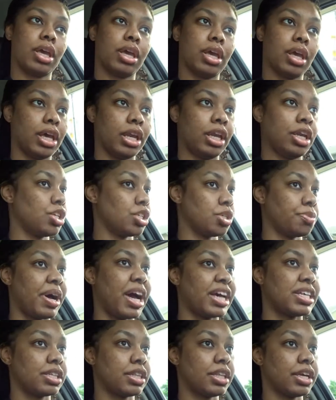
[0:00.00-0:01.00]
and he just
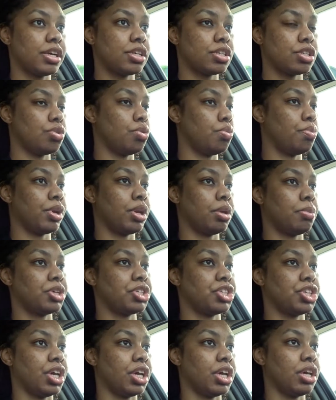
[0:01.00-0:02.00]
buys it there so you pretty
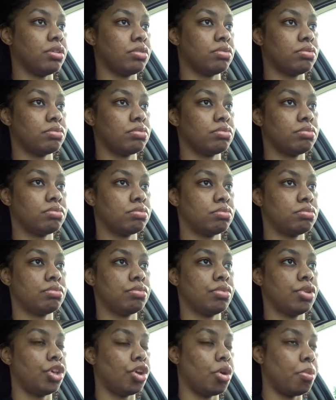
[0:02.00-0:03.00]
much get
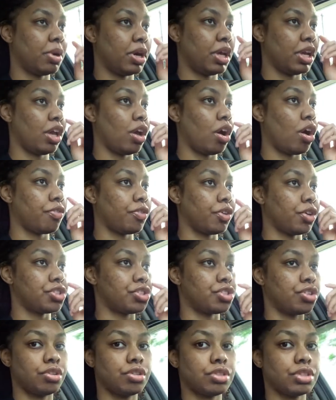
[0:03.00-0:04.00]
your money off your
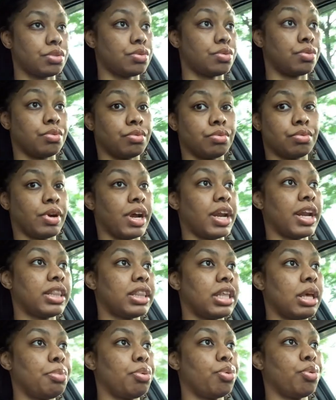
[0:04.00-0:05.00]
shirts right
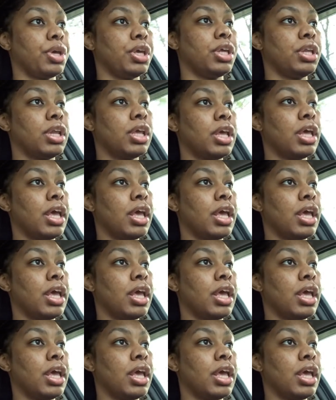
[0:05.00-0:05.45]
at that point